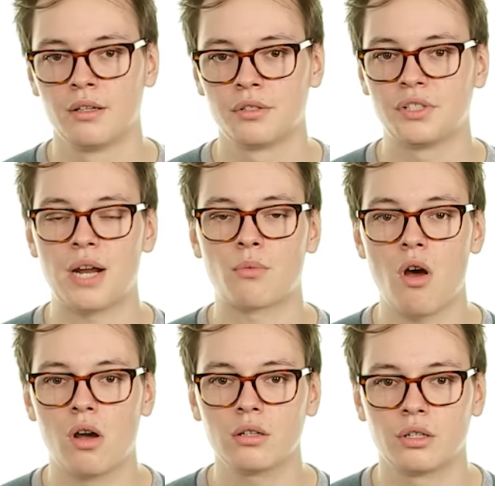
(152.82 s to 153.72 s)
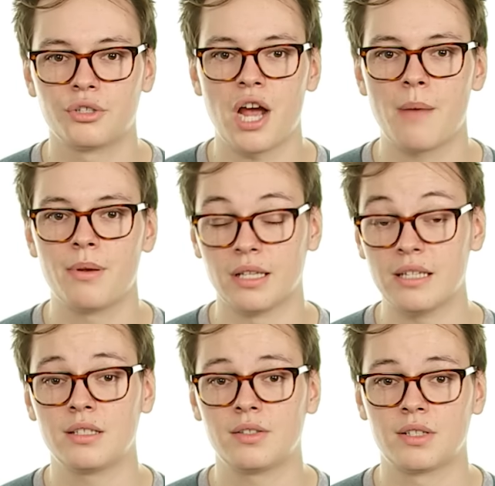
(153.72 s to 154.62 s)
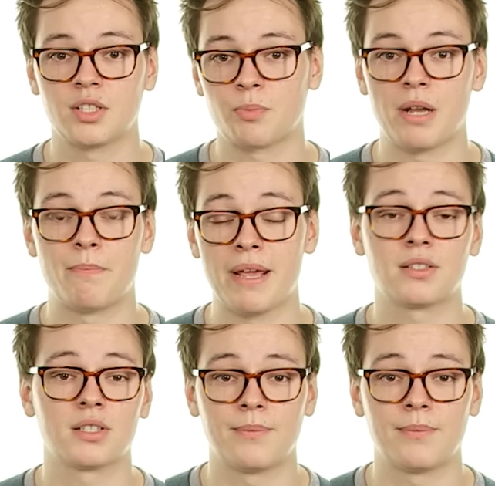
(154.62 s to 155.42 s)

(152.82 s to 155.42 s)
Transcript: She's not wrong. Her job is to spread baseless